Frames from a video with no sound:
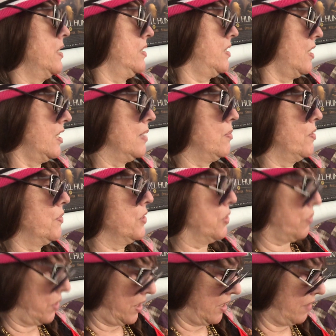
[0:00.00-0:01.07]
a dime over
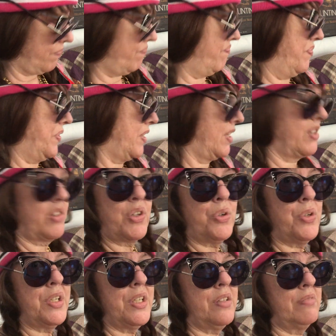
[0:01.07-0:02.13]
20, like
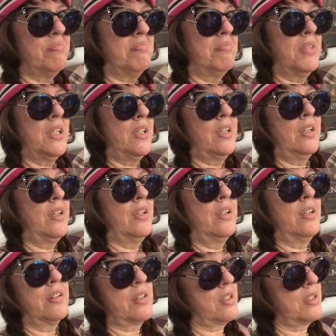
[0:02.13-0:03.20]
30,
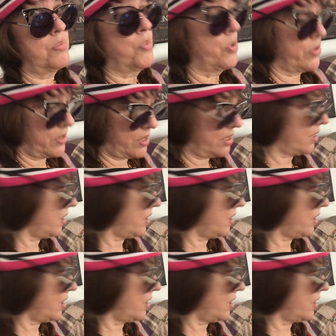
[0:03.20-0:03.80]
that's more than a